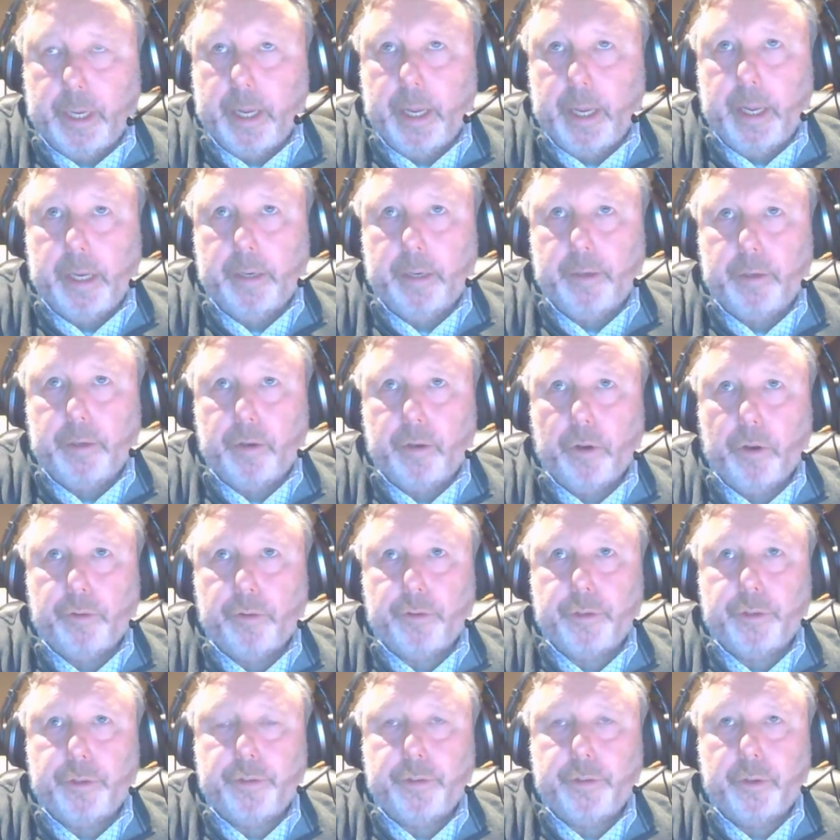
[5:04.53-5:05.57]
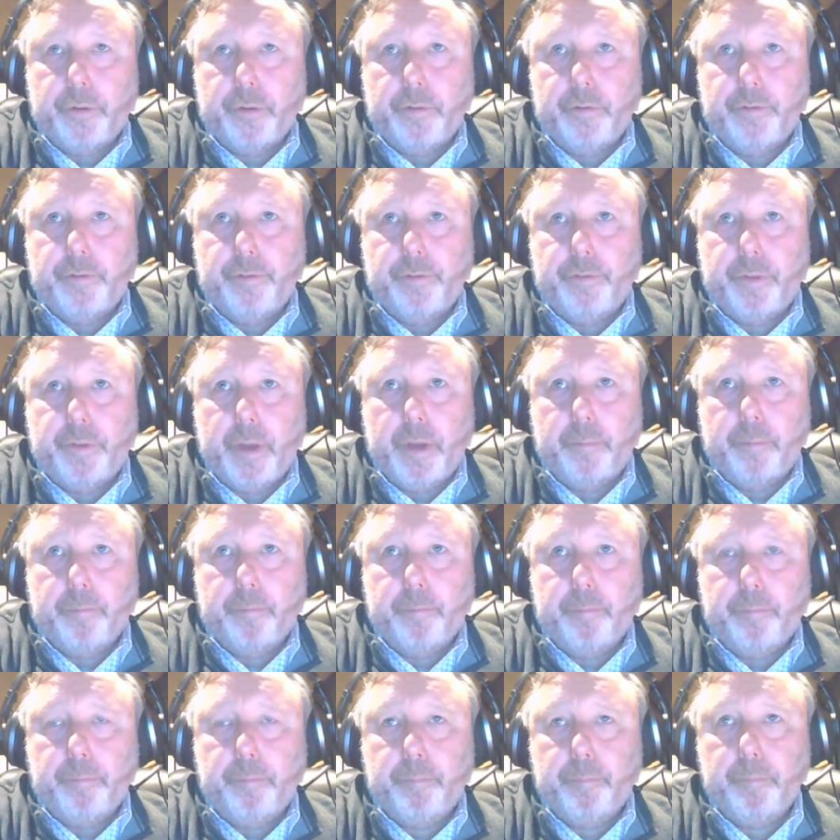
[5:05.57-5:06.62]
and conscious of
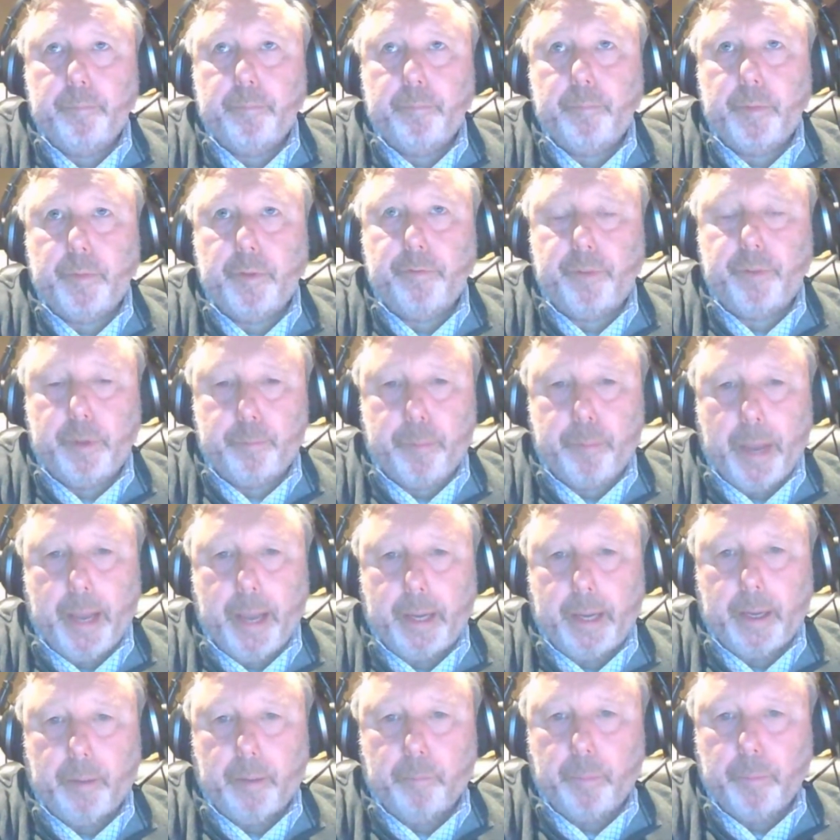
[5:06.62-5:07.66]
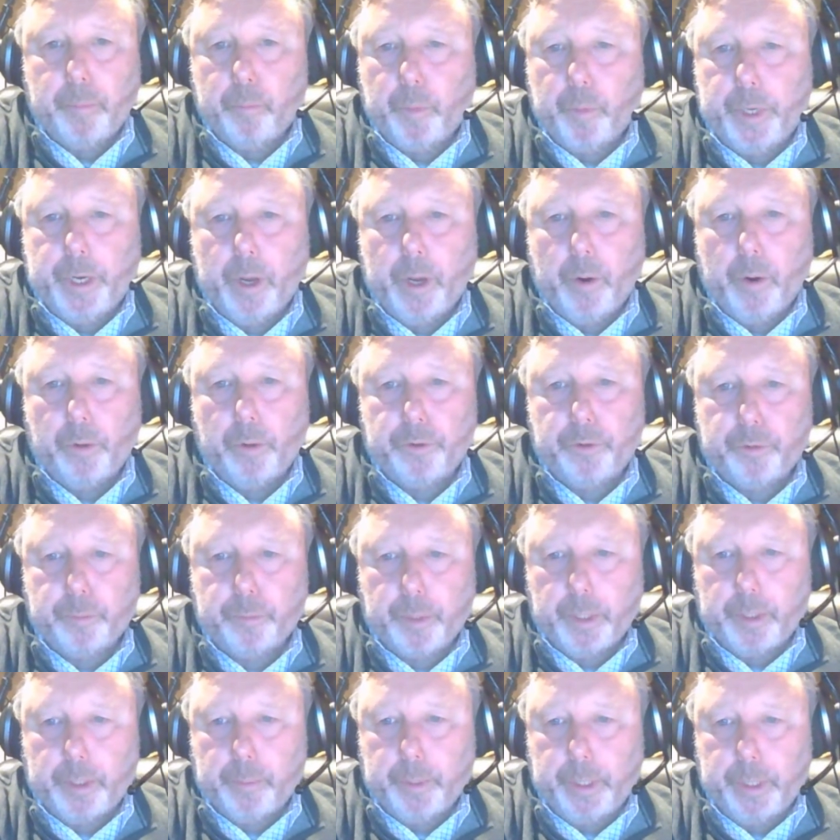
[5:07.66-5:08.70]
the feedback, and we know
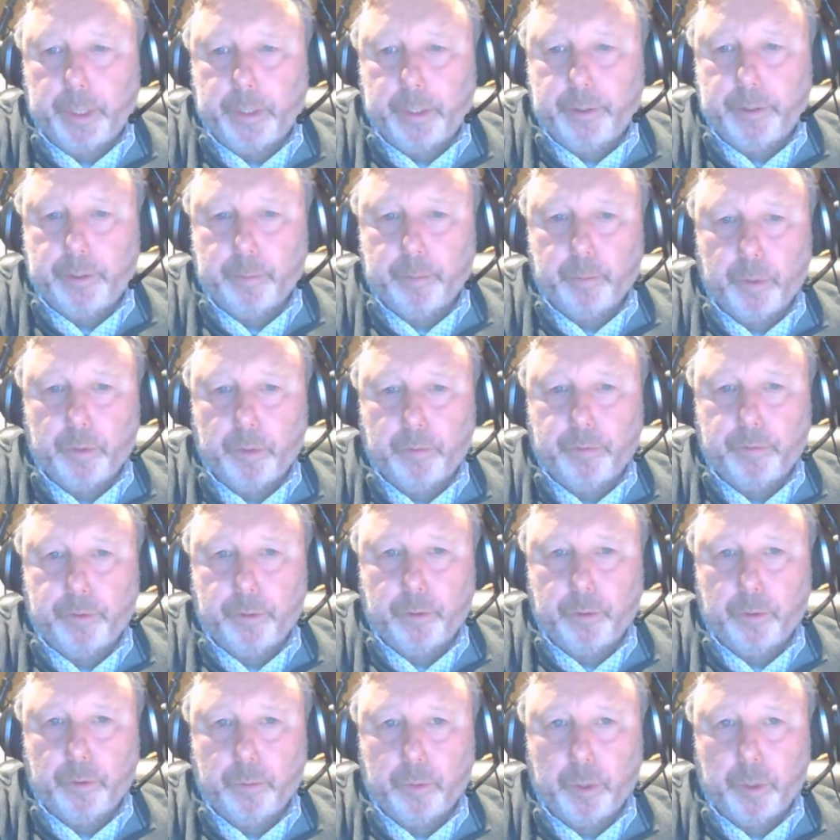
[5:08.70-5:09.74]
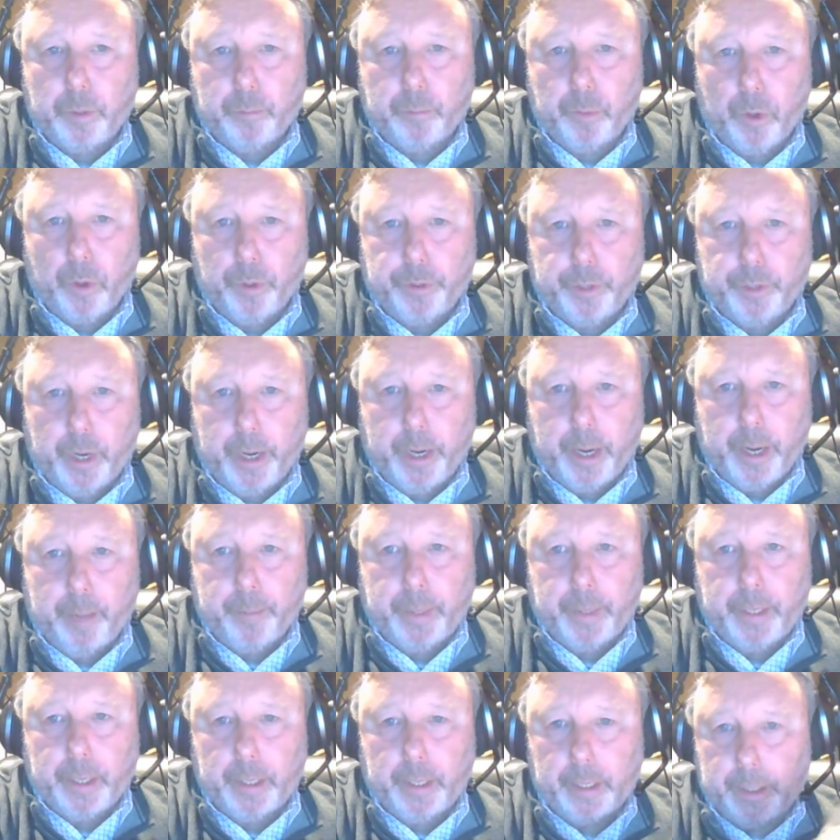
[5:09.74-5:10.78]
ultimately we need to move to a more dynamic,
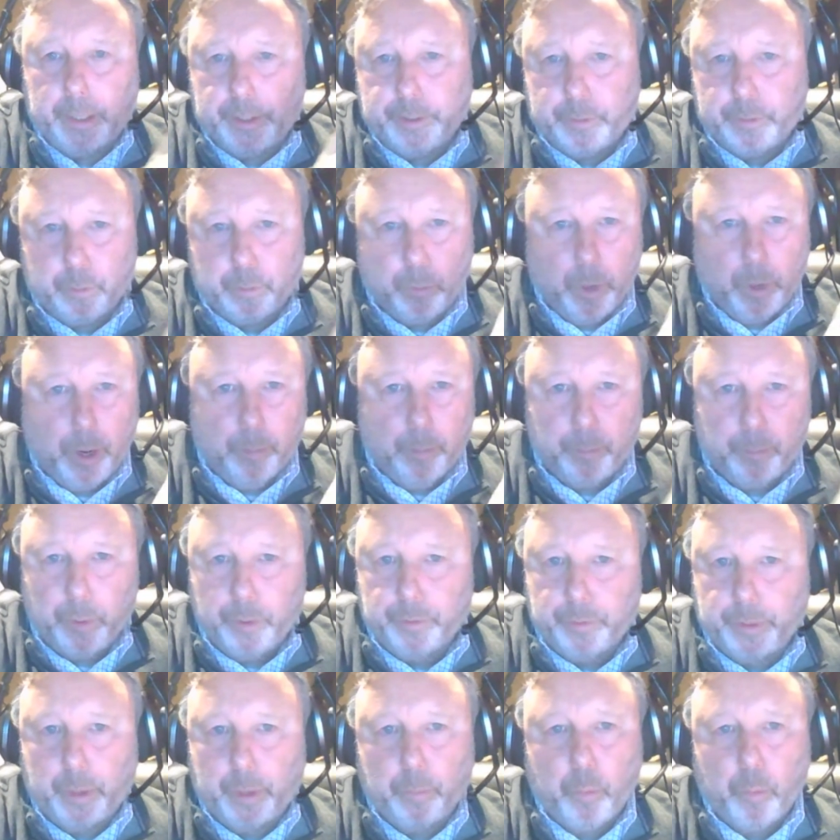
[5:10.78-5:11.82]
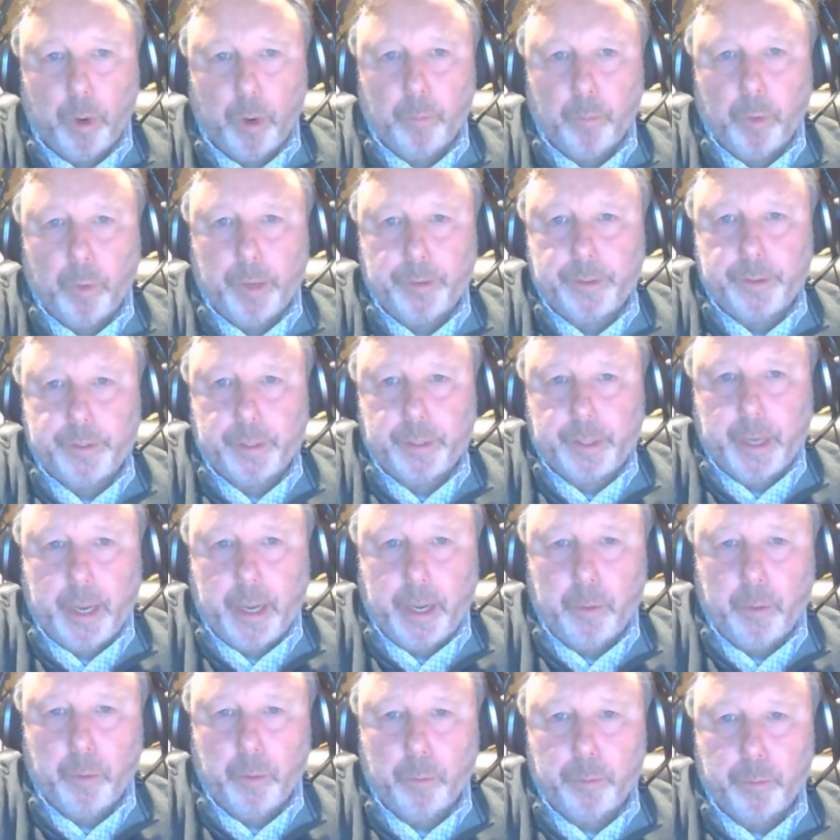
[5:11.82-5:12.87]
at least where it moves up once a day, it
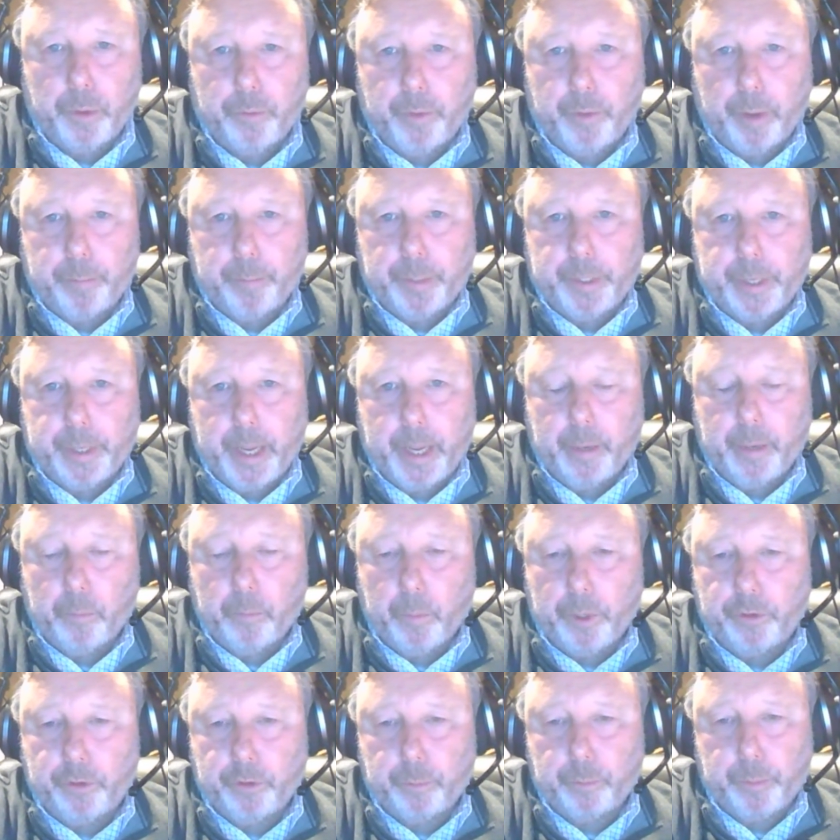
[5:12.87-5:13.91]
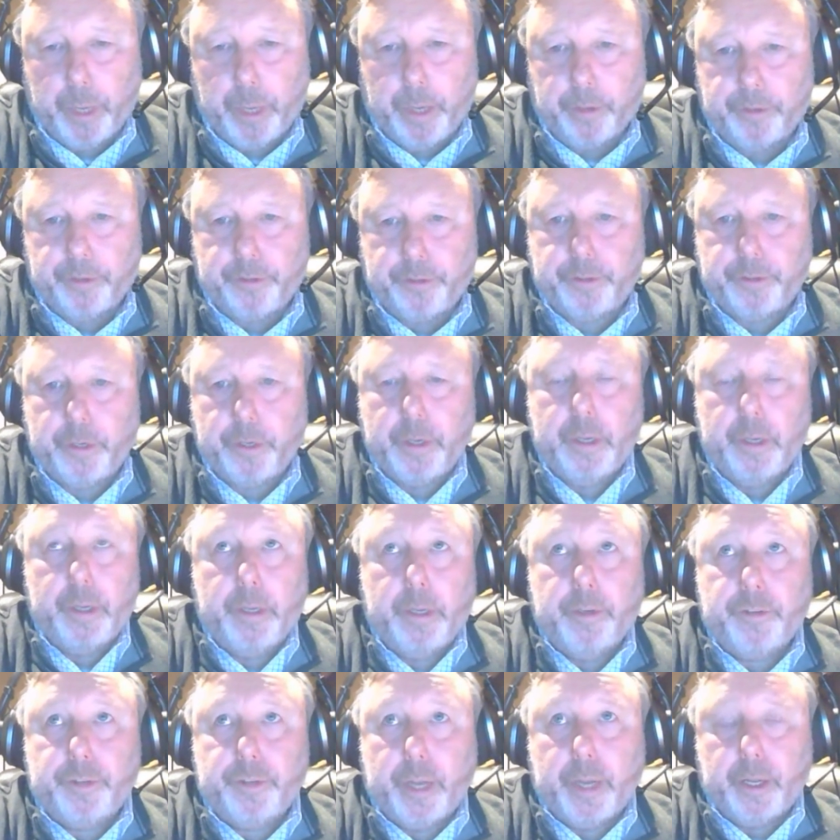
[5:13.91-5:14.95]
will move up and down, and we should be able to
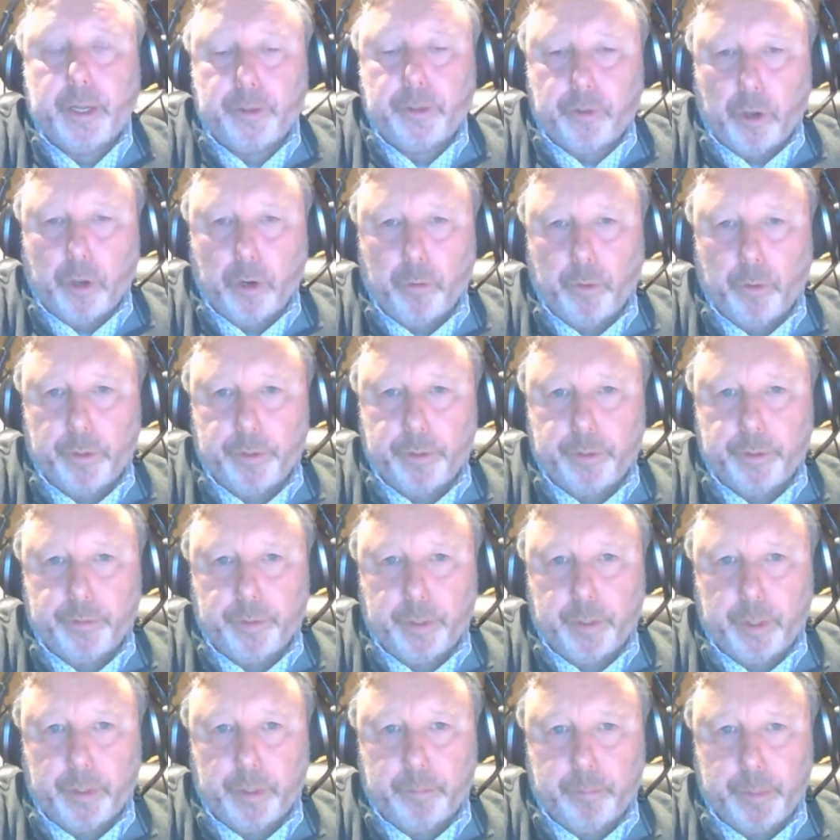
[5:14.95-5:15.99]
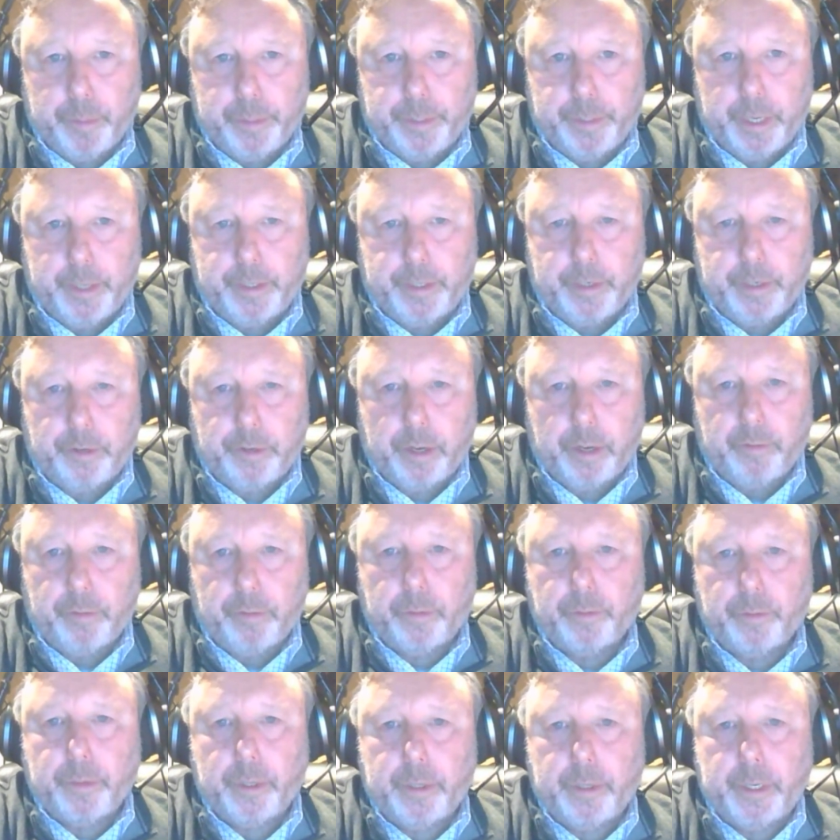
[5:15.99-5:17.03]
set a tolerance for the percentage level
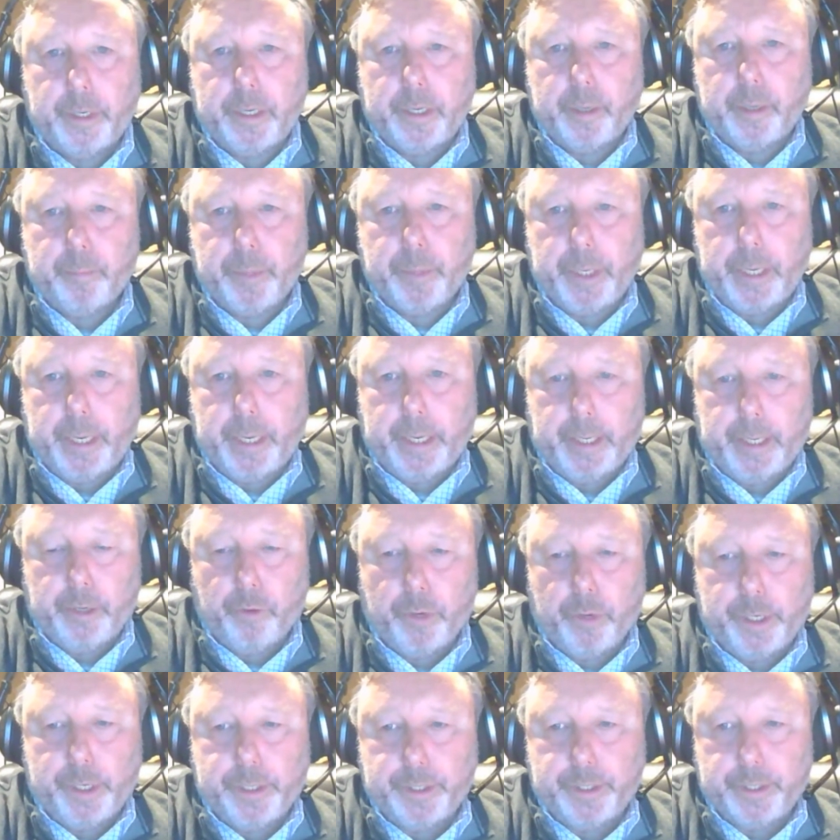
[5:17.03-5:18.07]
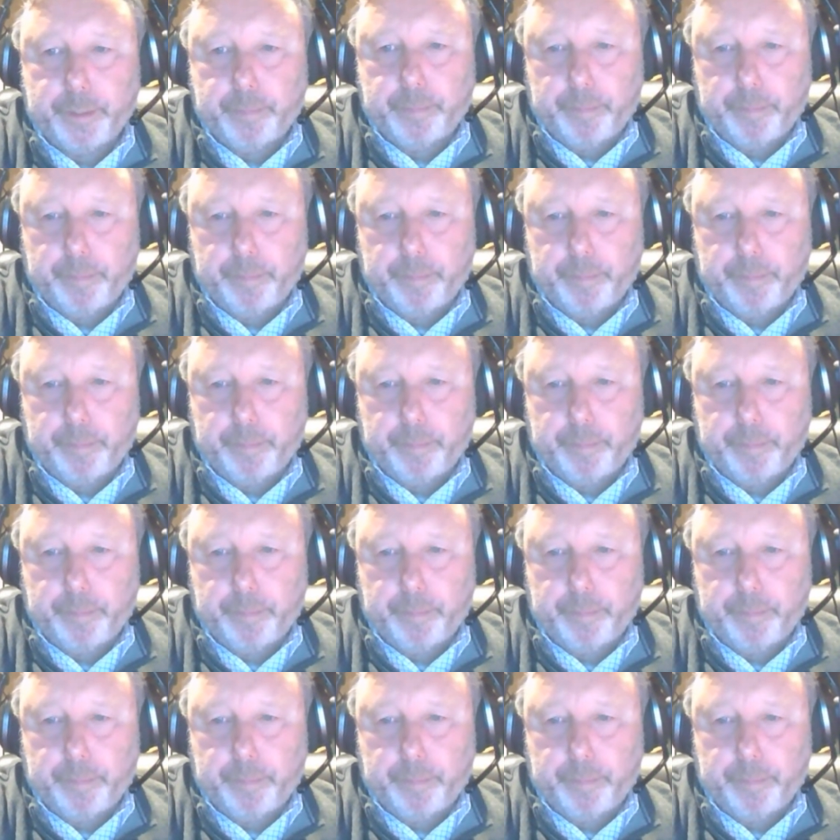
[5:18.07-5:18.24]
that it can increase.